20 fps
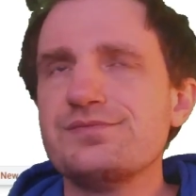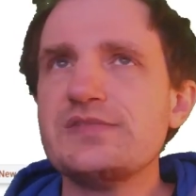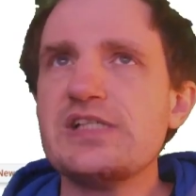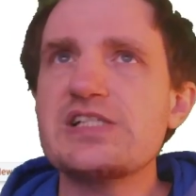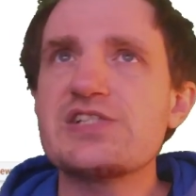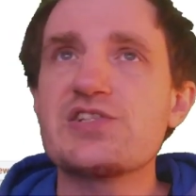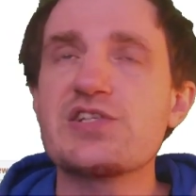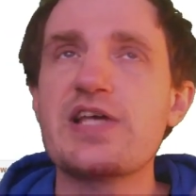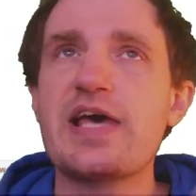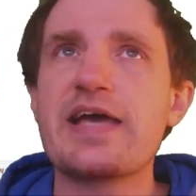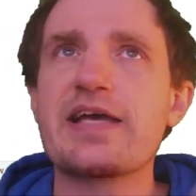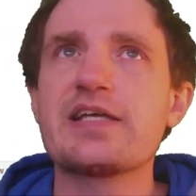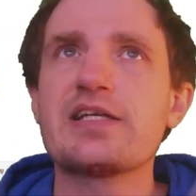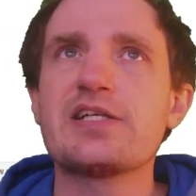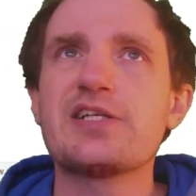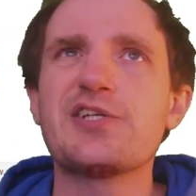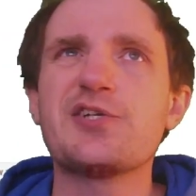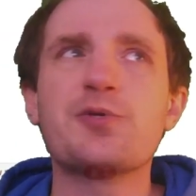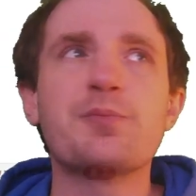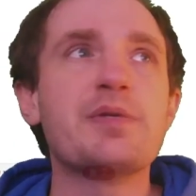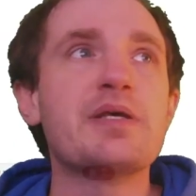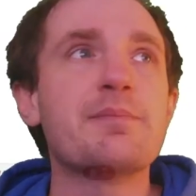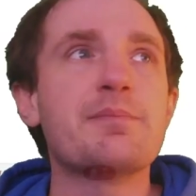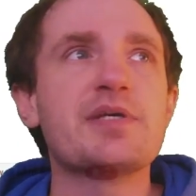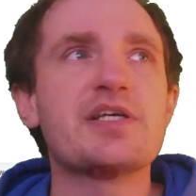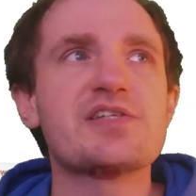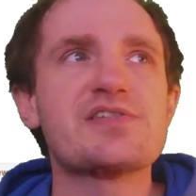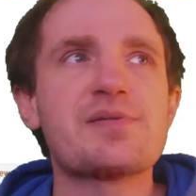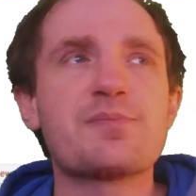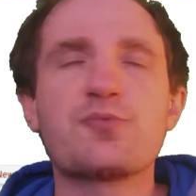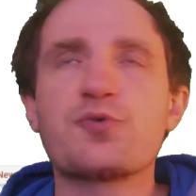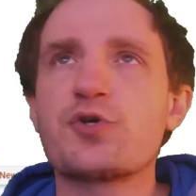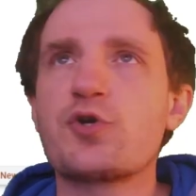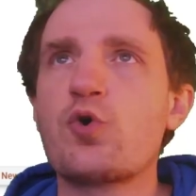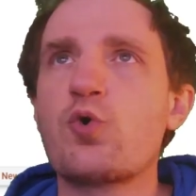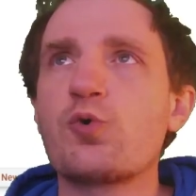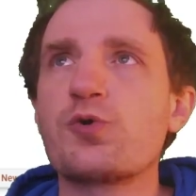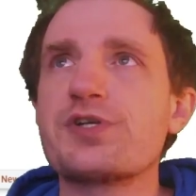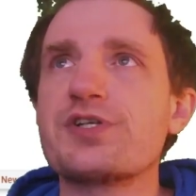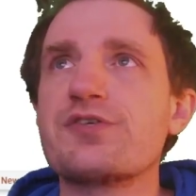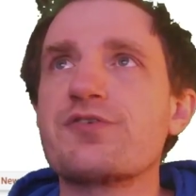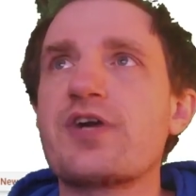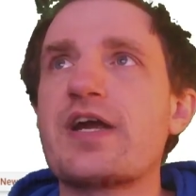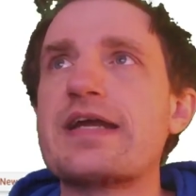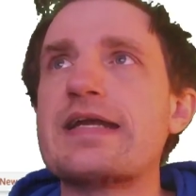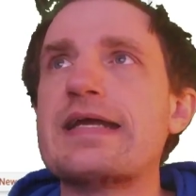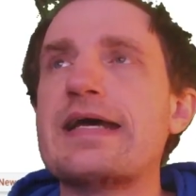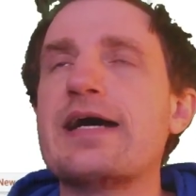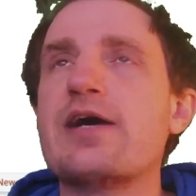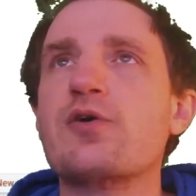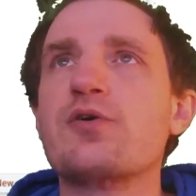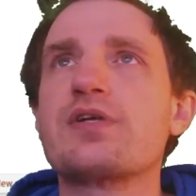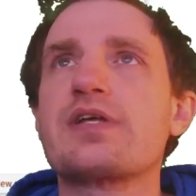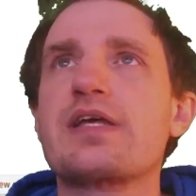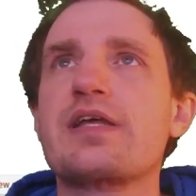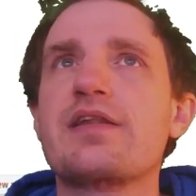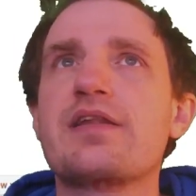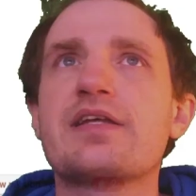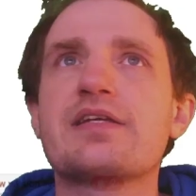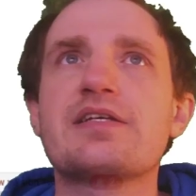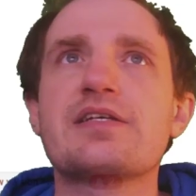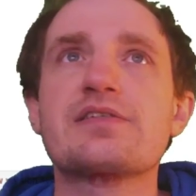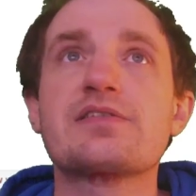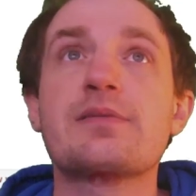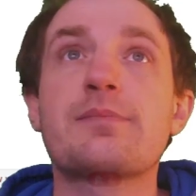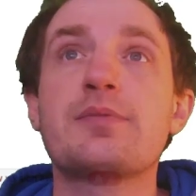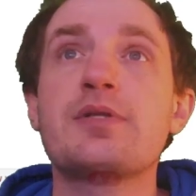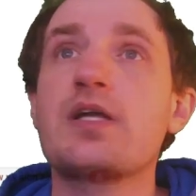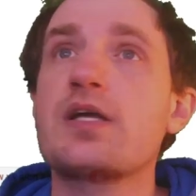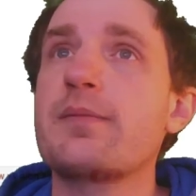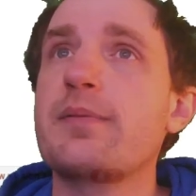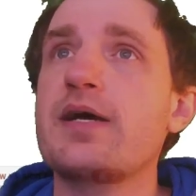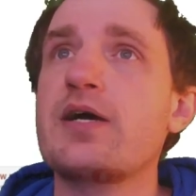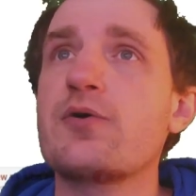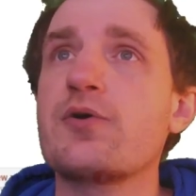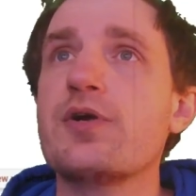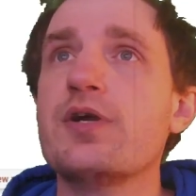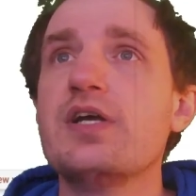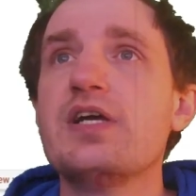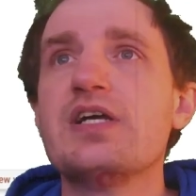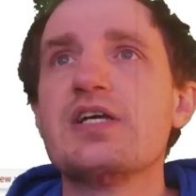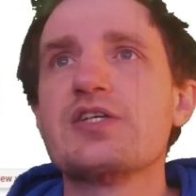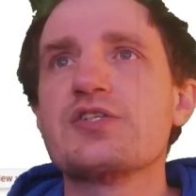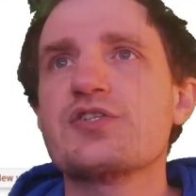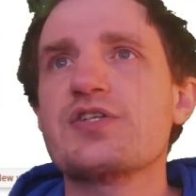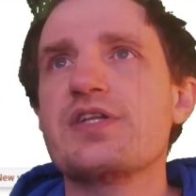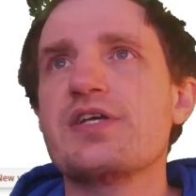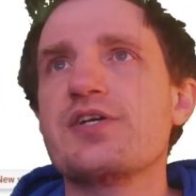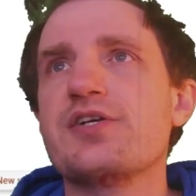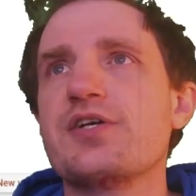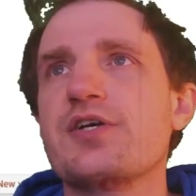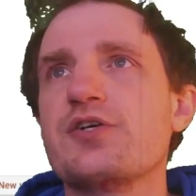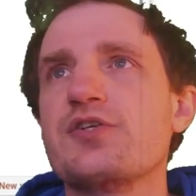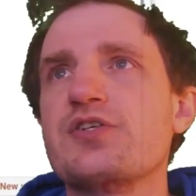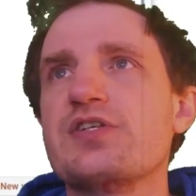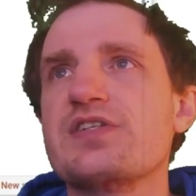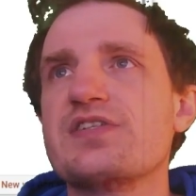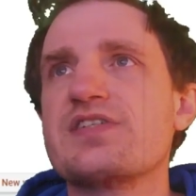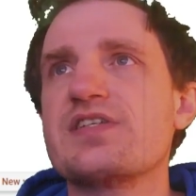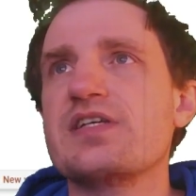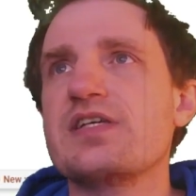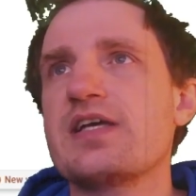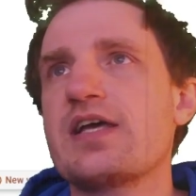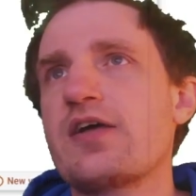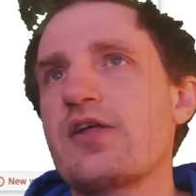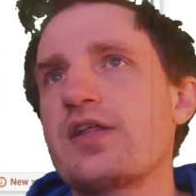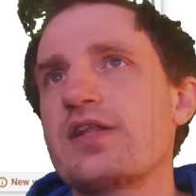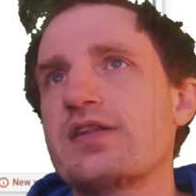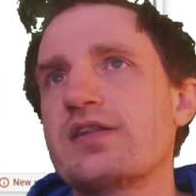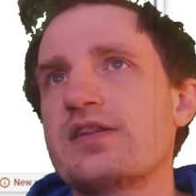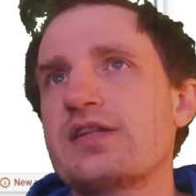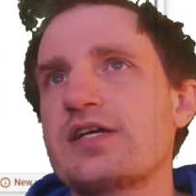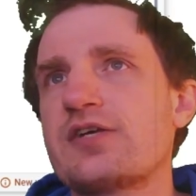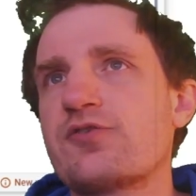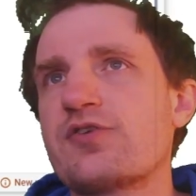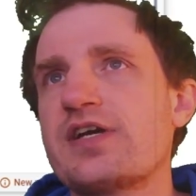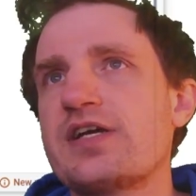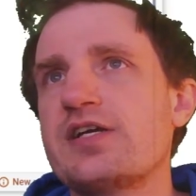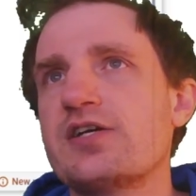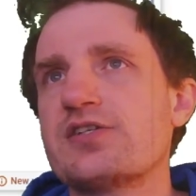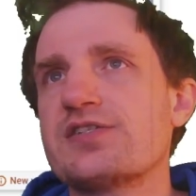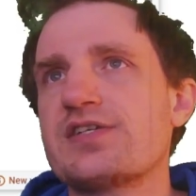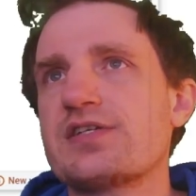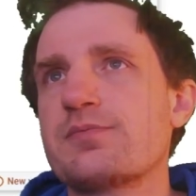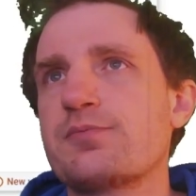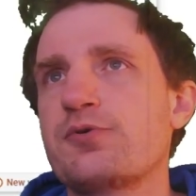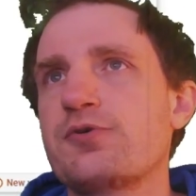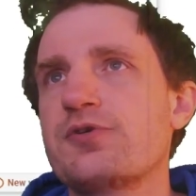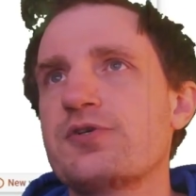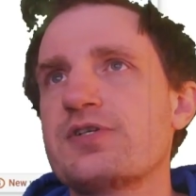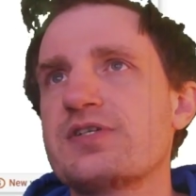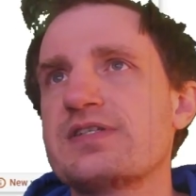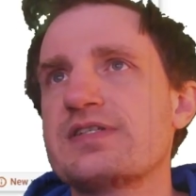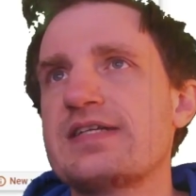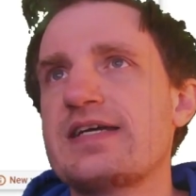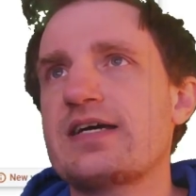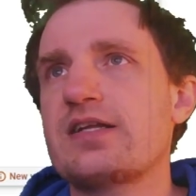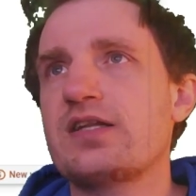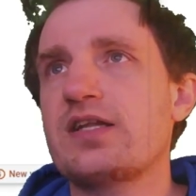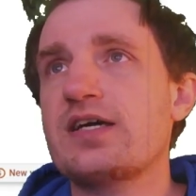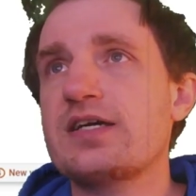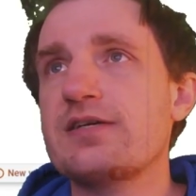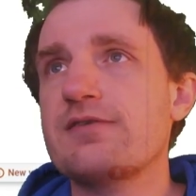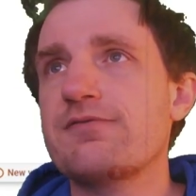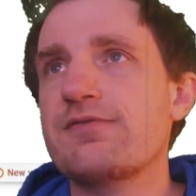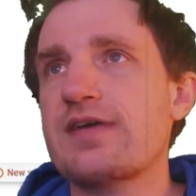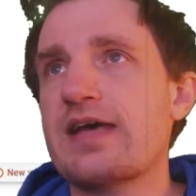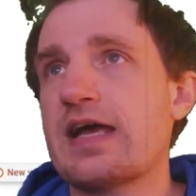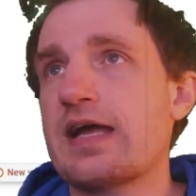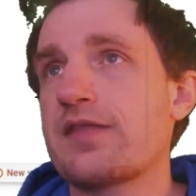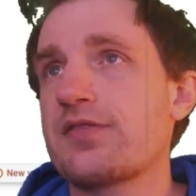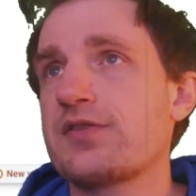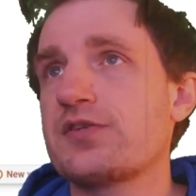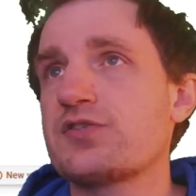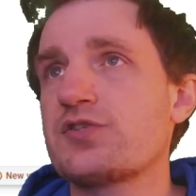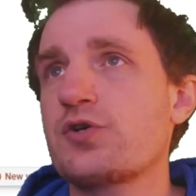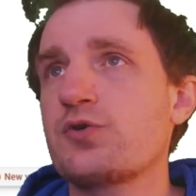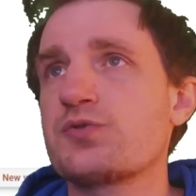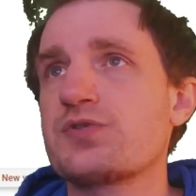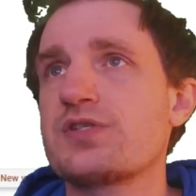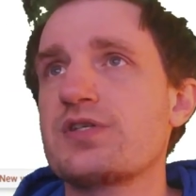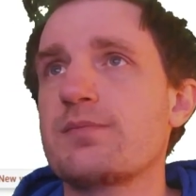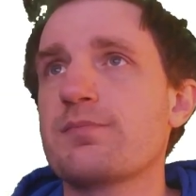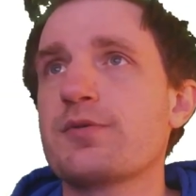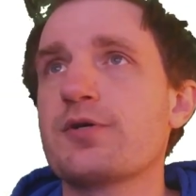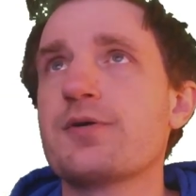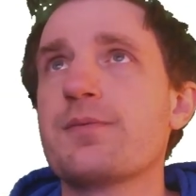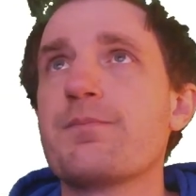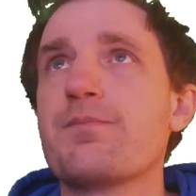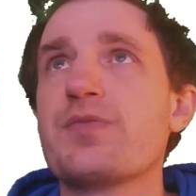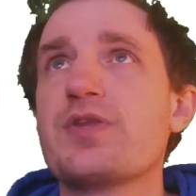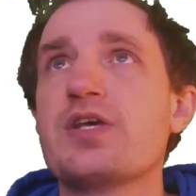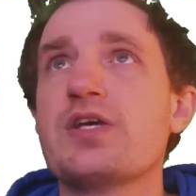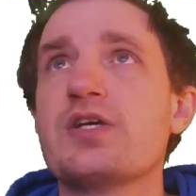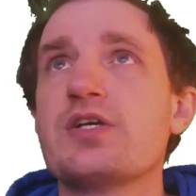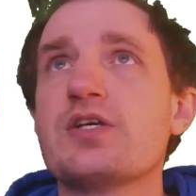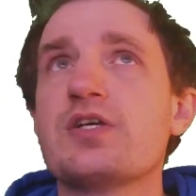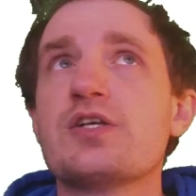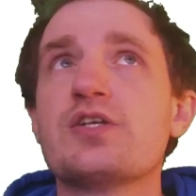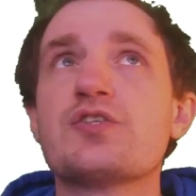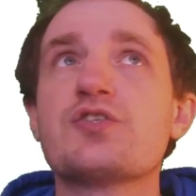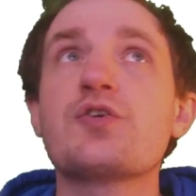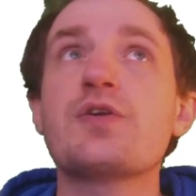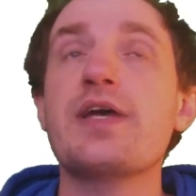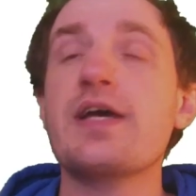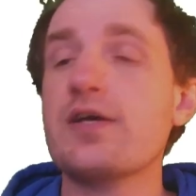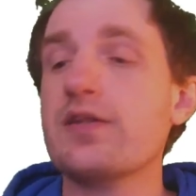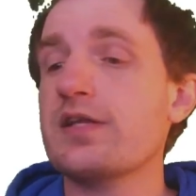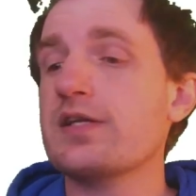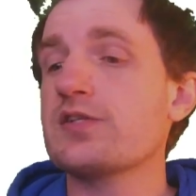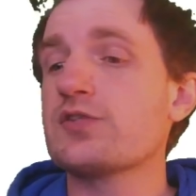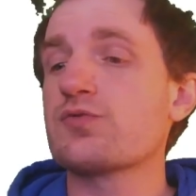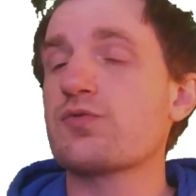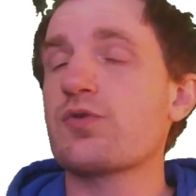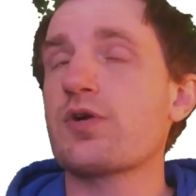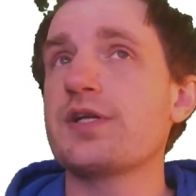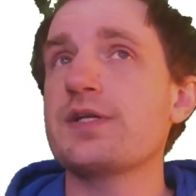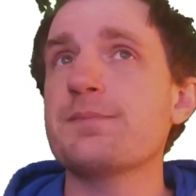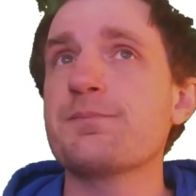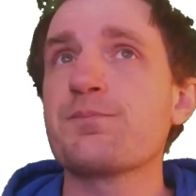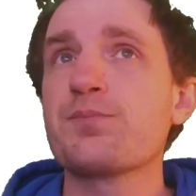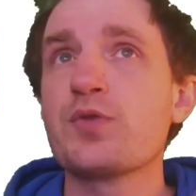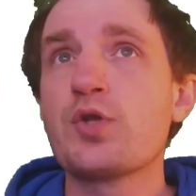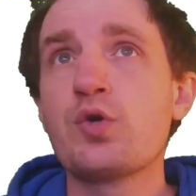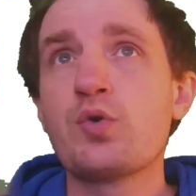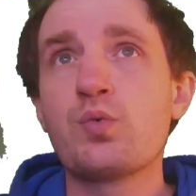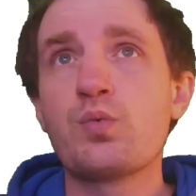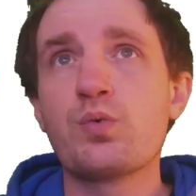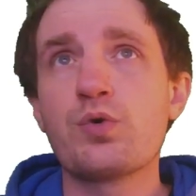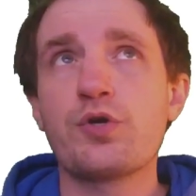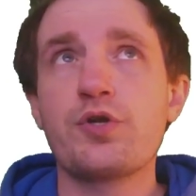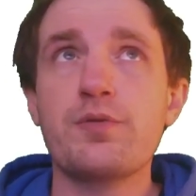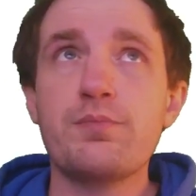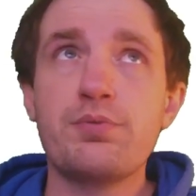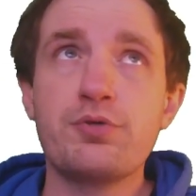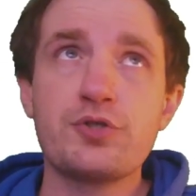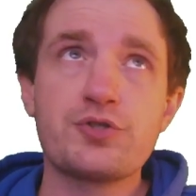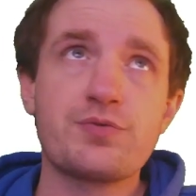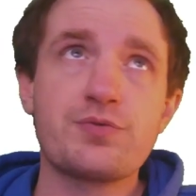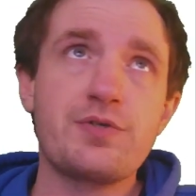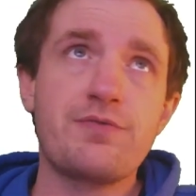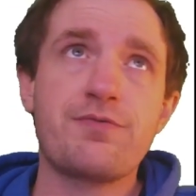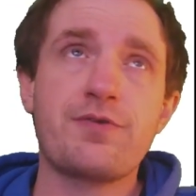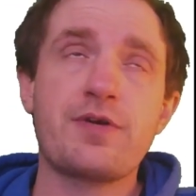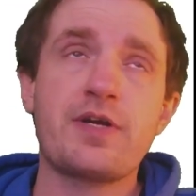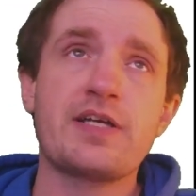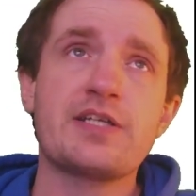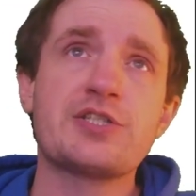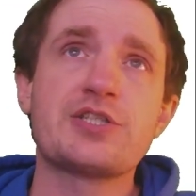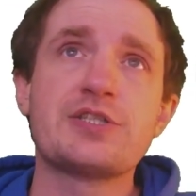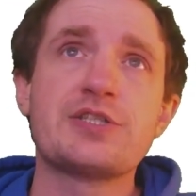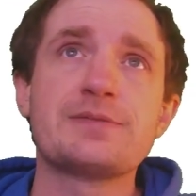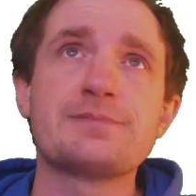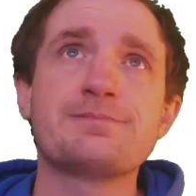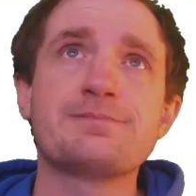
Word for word: it's lagging a little bit because I'm recording right now and that takes up a lot of power. So there you go. You can see uh, like right here, it says Puter is now live at this host number. So now that it's running, we're going to push refresh.